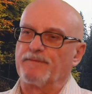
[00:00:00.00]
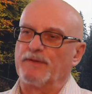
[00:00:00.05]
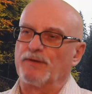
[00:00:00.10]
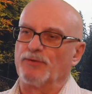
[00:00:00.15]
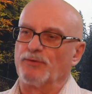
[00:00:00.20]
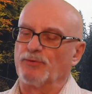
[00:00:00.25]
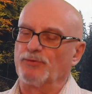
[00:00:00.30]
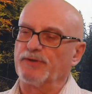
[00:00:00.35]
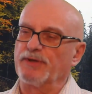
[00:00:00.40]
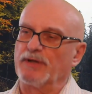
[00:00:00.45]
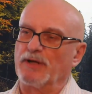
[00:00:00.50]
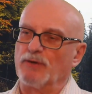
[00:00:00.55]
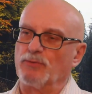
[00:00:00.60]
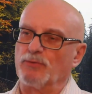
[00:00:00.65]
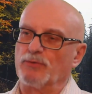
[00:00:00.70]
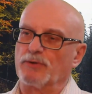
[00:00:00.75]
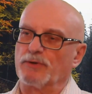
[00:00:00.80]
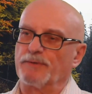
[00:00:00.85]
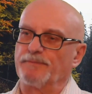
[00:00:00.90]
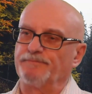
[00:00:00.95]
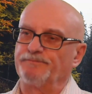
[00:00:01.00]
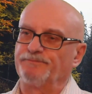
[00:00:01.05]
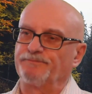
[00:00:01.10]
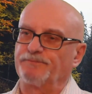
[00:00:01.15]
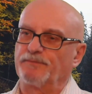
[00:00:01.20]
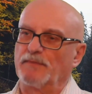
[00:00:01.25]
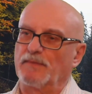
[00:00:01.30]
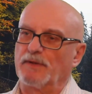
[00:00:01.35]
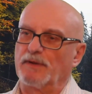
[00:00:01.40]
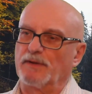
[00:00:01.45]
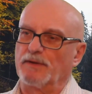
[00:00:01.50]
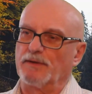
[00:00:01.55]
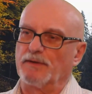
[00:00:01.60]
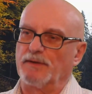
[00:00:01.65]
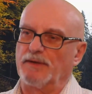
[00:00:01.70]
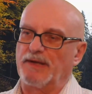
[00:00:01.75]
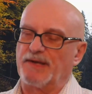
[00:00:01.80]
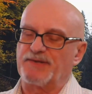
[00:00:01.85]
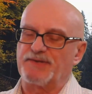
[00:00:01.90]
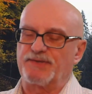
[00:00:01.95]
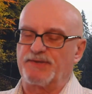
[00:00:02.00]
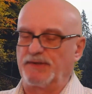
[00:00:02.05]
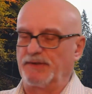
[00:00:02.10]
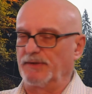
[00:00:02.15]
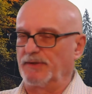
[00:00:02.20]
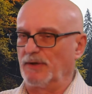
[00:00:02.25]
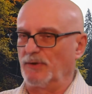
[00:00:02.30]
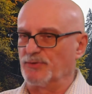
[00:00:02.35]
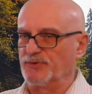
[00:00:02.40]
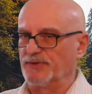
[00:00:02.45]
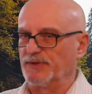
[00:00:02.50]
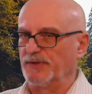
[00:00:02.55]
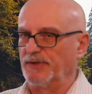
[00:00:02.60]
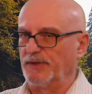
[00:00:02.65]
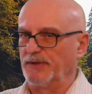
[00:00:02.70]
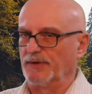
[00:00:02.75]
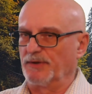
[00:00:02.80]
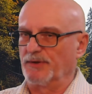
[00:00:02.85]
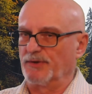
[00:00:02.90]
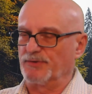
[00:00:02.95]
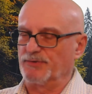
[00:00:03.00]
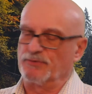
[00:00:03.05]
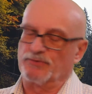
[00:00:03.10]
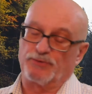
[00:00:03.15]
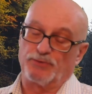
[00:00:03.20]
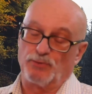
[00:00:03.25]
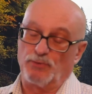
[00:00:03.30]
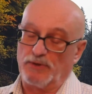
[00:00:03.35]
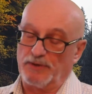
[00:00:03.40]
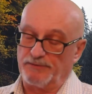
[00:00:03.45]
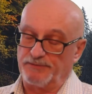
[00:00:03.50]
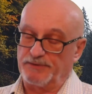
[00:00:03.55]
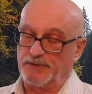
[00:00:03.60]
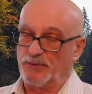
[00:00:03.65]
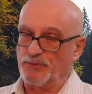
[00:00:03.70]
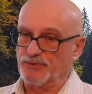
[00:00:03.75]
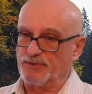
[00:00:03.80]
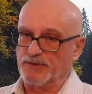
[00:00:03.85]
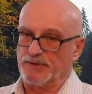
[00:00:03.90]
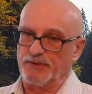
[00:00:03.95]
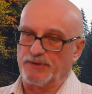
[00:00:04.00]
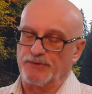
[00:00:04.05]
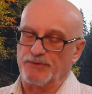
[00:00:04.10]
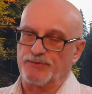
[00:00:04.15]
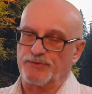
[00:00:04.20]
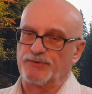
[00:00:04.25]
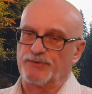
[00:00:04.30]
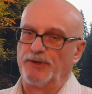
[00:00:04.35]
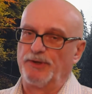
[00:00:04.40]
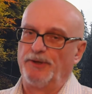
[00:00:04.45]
During our last 10,000 years or 12,000 years,